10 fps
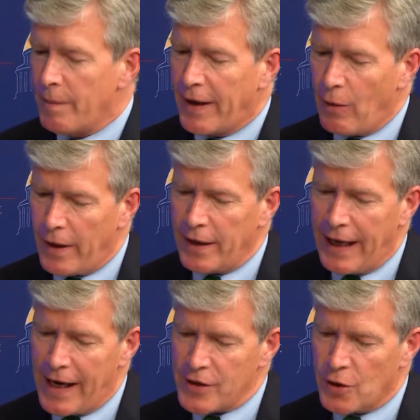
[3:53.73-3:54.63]
But I wanted
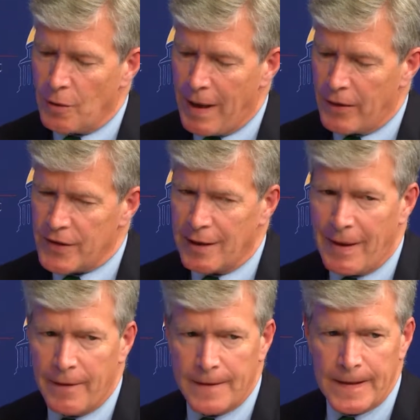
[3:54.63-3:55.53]
to ask you about, you said
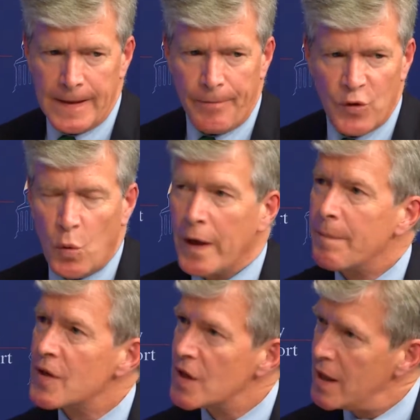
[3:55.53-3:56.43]
about
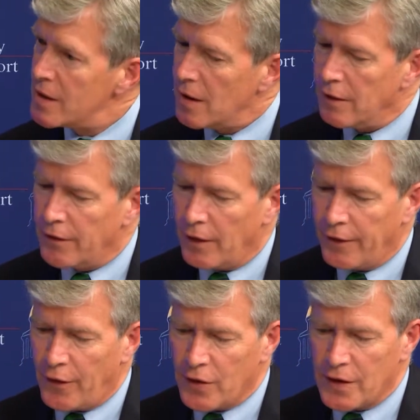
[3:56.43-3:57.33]
20% of the
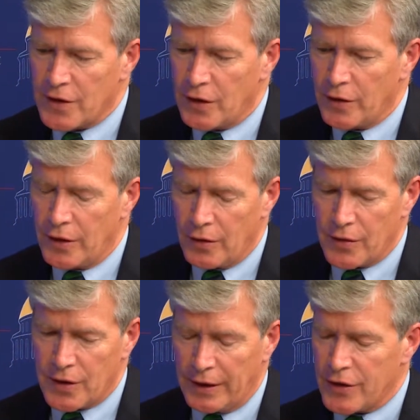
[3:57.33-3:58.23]
folks in this
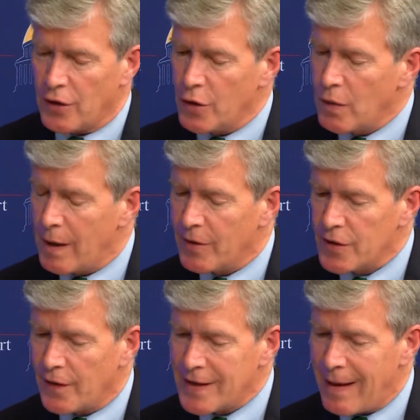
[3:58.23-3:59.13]
year's list are newcomers
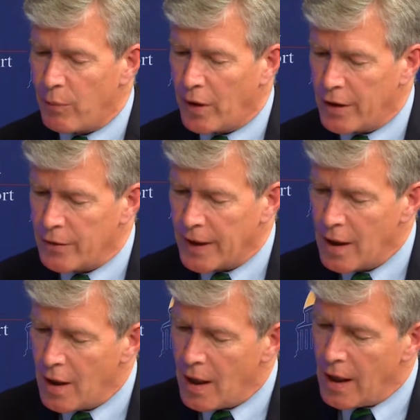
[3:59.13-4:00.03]
to the top 100.
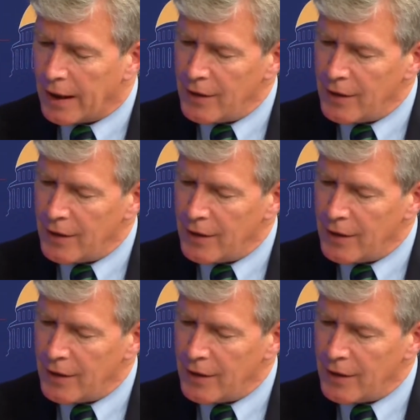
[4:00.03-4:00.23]
Can